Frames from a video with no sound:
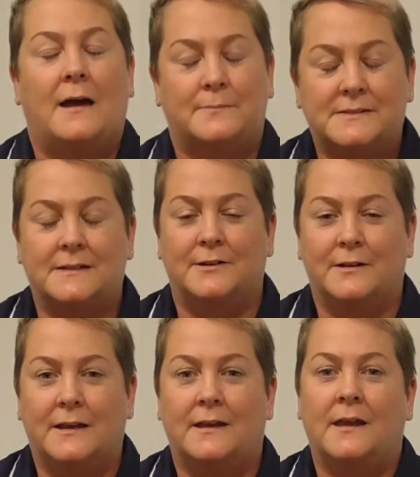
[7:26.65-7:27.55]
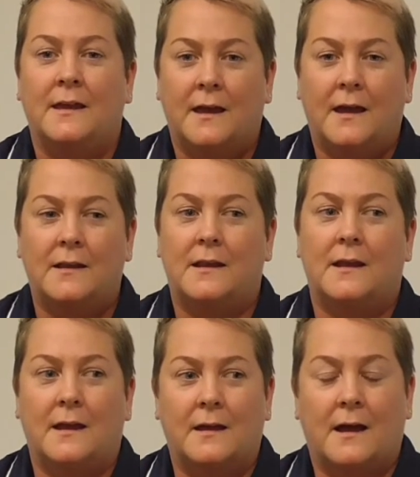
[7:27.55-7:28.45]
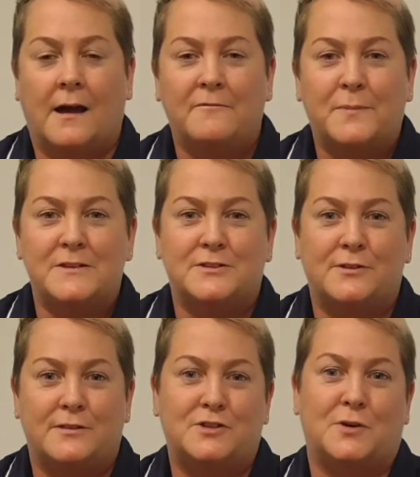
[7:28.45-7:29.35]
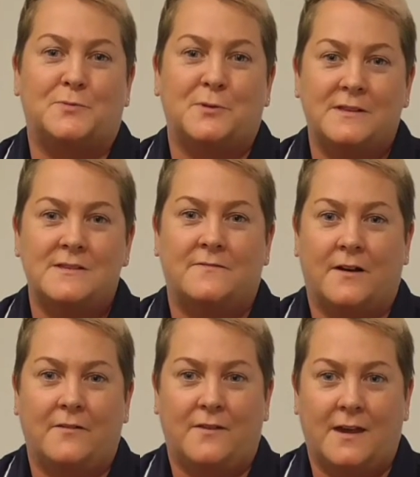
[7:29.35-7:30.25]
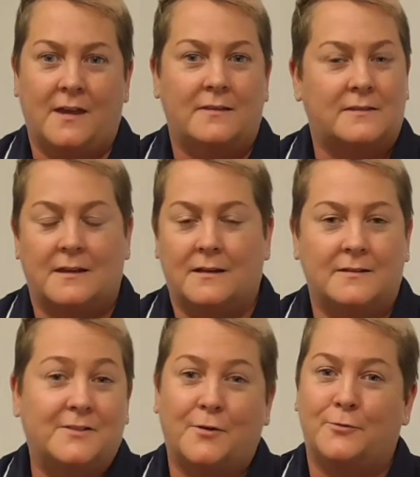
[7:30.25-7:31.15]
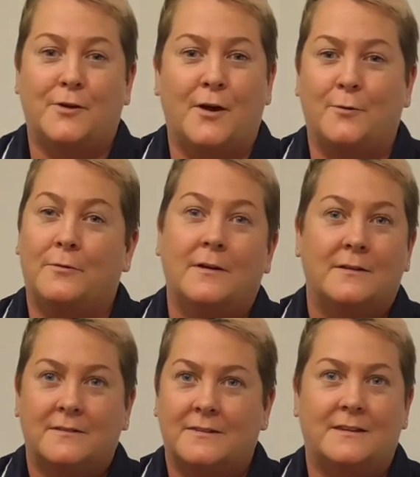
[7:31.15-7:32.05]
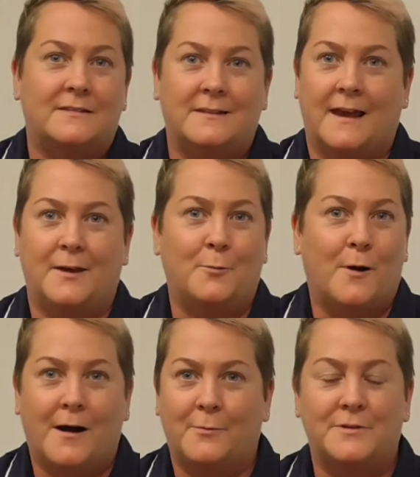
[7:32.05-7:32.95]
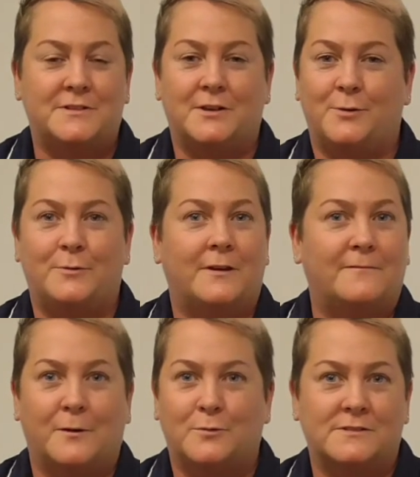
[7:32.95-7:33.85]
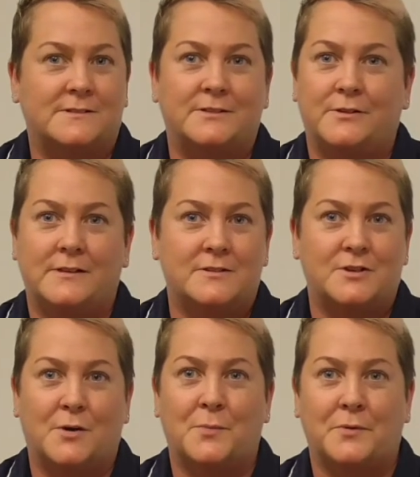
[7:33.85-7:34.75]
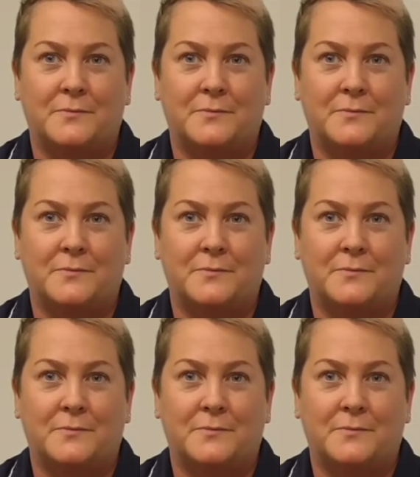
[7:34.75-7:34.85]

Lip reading: Absolutely. And I've been doing the job 25 years, and I don't know to this day what I would do if I wasn't doing this job.